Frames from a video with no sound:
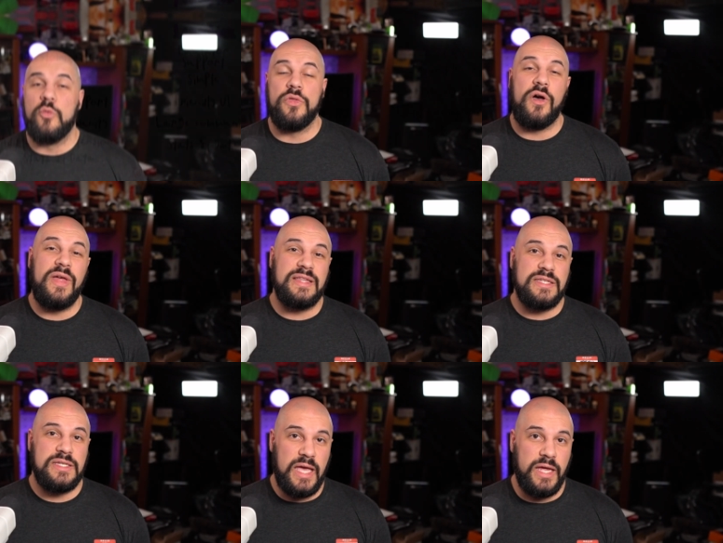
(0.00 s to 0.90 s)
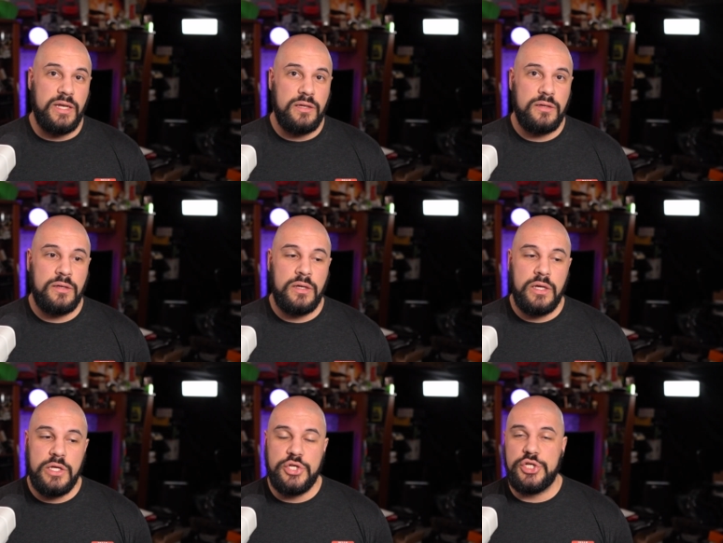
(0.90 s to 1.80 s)
With all that said,
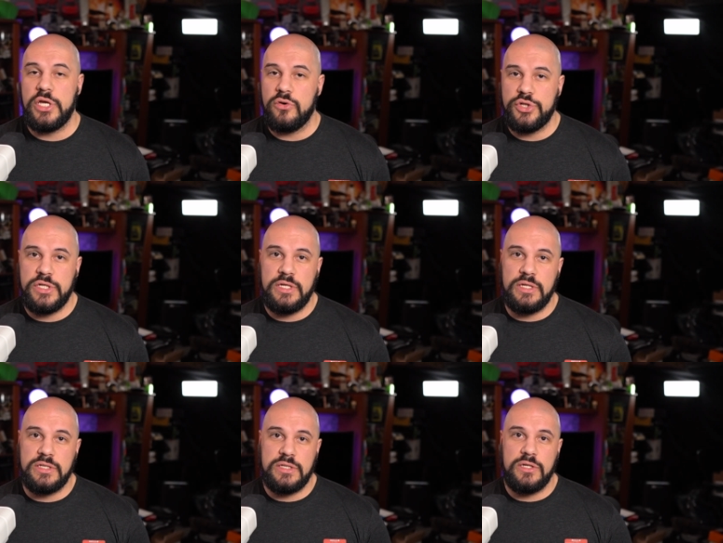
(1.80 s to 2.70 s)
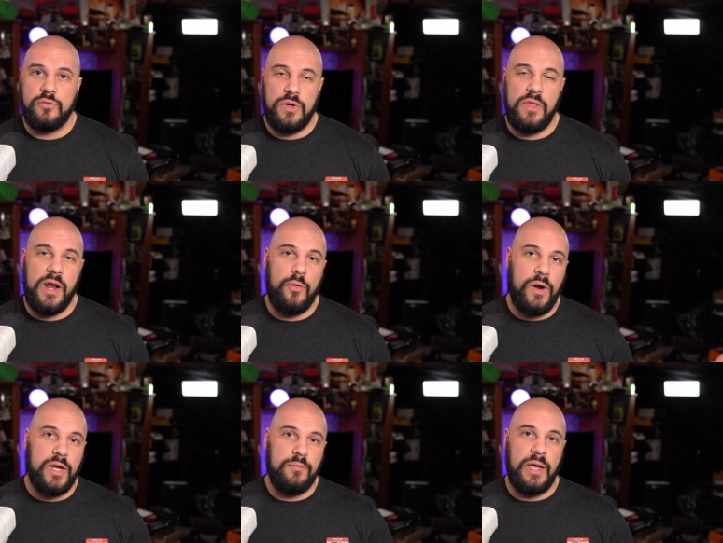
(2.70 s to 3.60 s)
GOG is still one that I
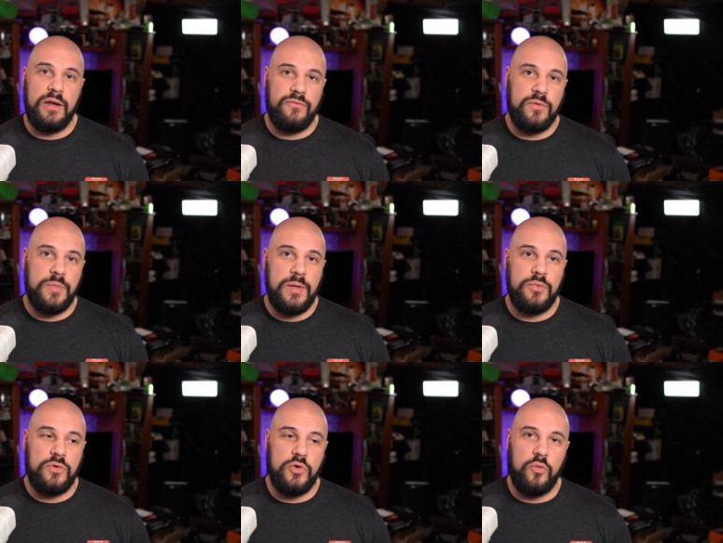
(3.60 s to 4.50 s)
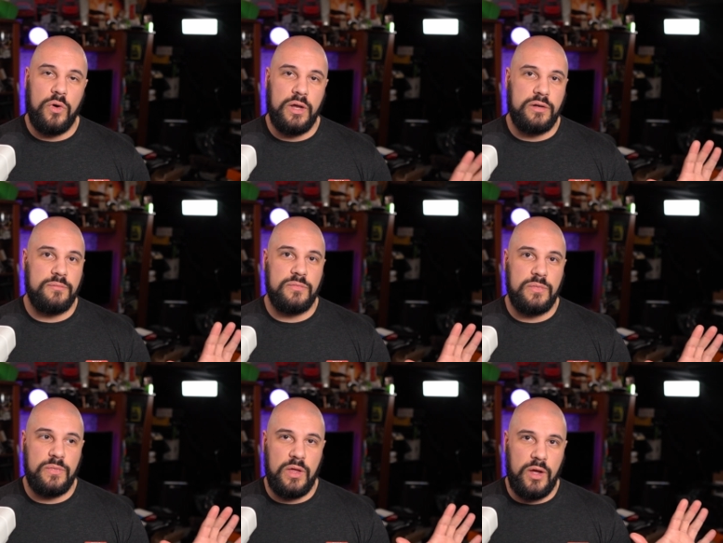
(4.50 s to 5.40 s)
recommend for people who want
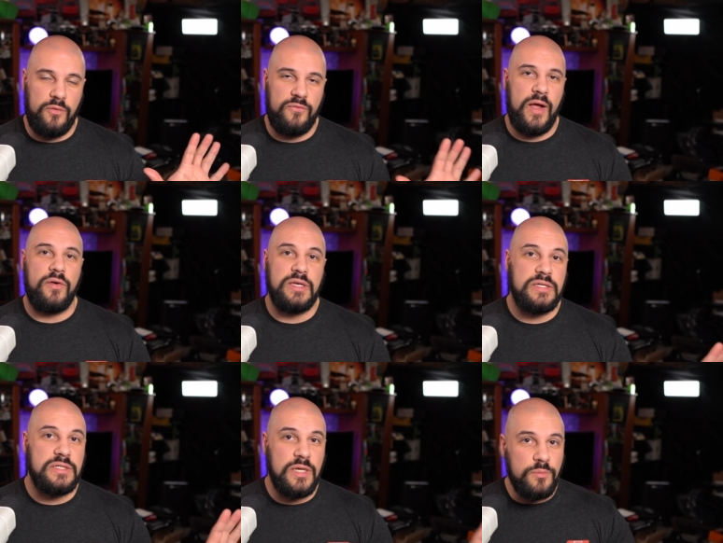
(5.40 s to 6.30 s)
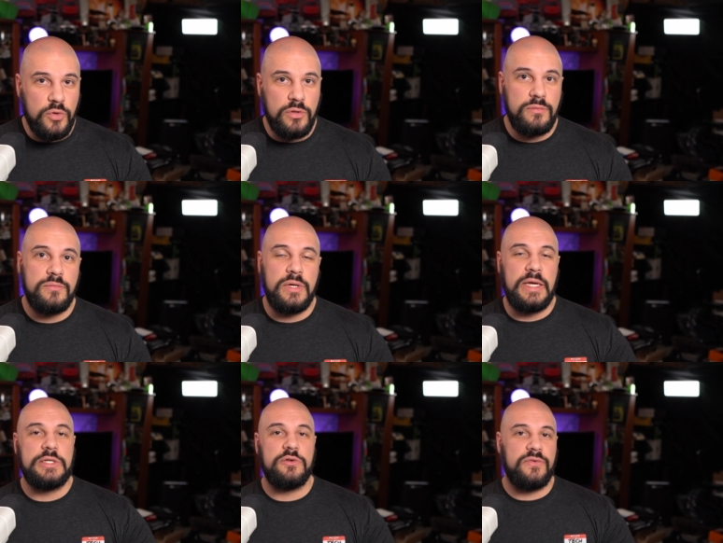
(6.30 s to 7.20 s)
a very simple
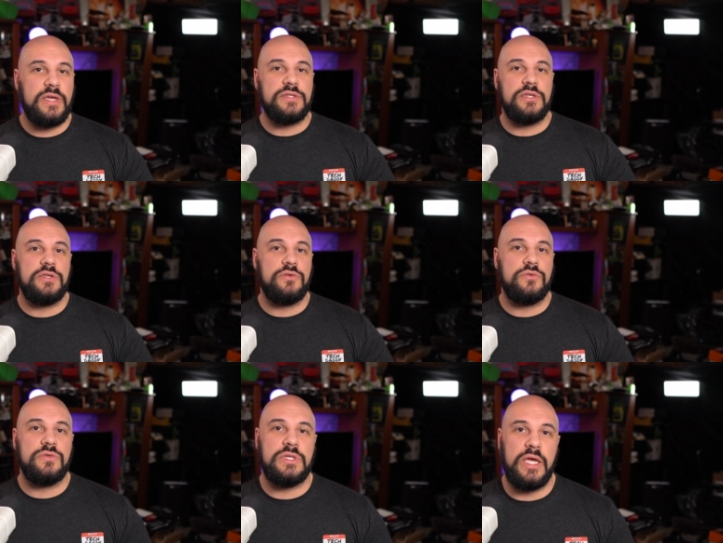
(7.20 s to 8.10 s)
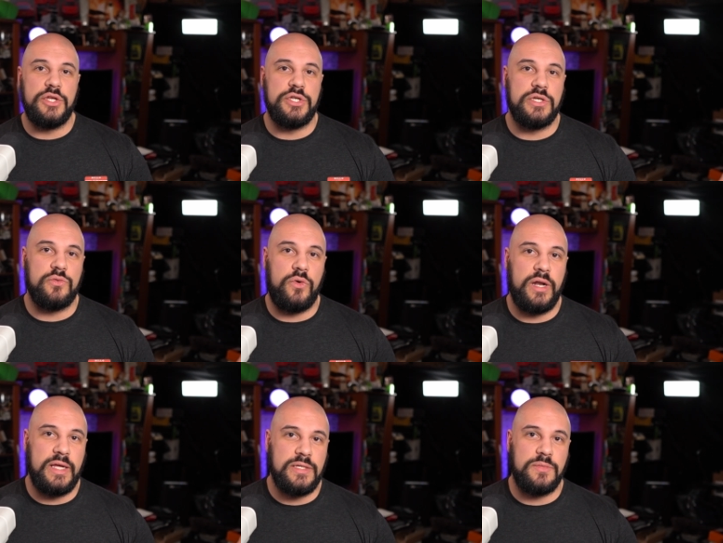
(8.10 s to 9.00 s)
interface to use and just want
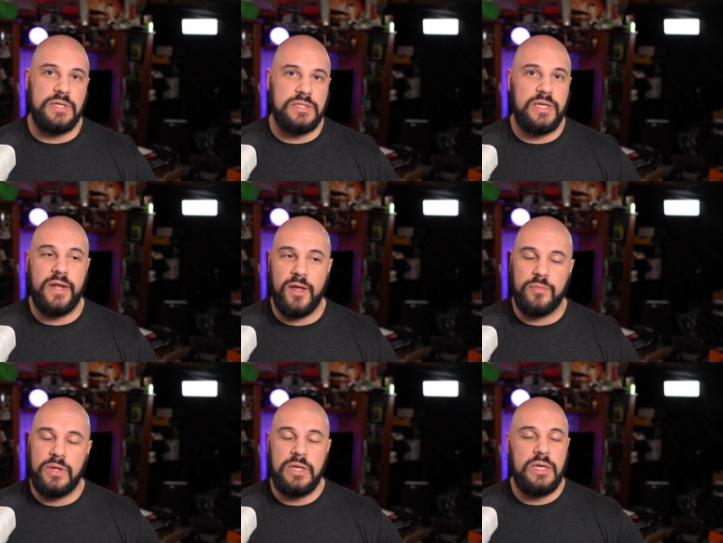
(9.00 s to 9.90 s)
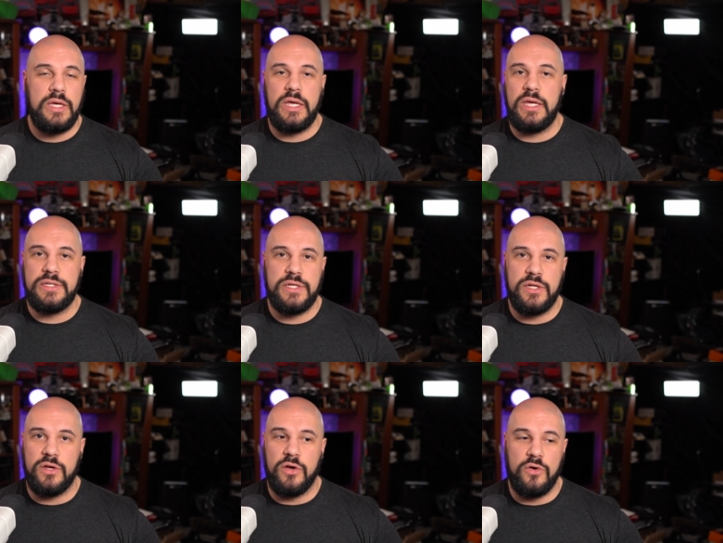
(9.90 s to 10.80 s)
to get something set up, easy to
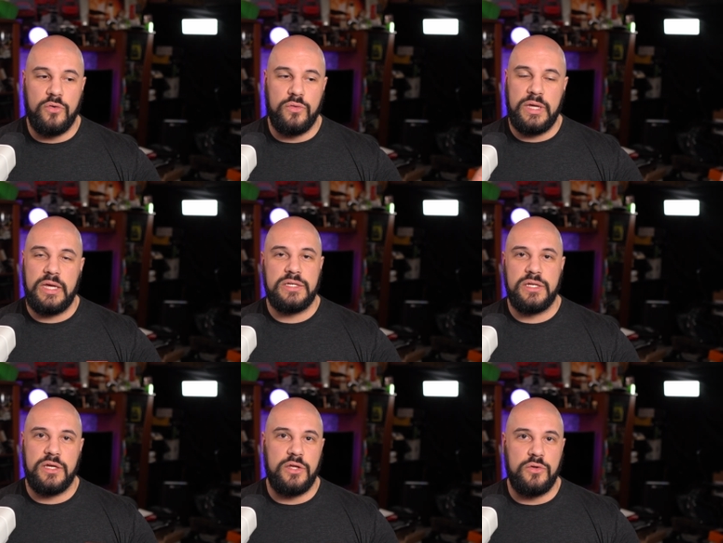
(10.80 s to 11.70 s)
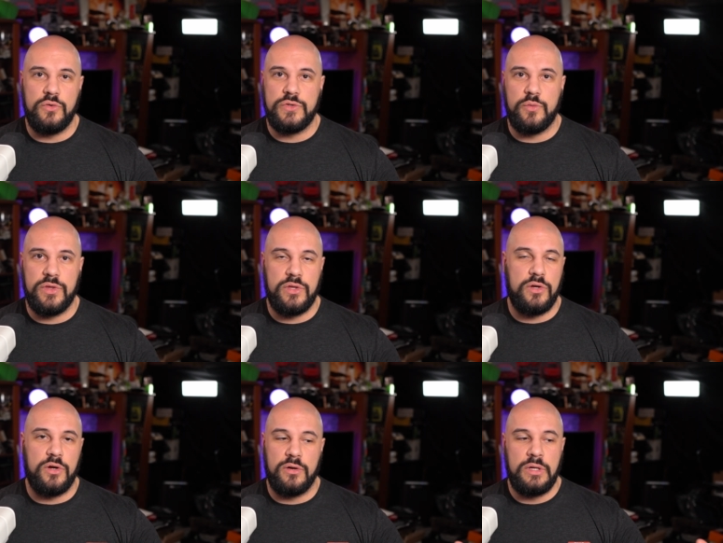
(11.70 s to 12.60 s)
go, easy to use with
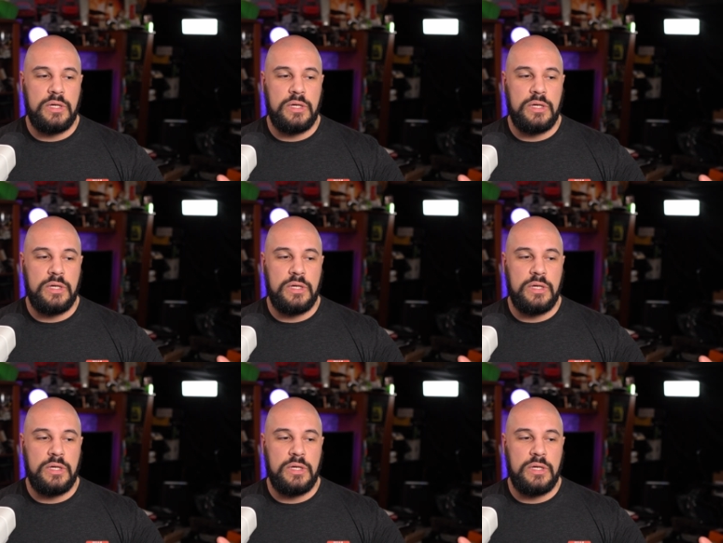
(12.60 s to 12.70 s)
their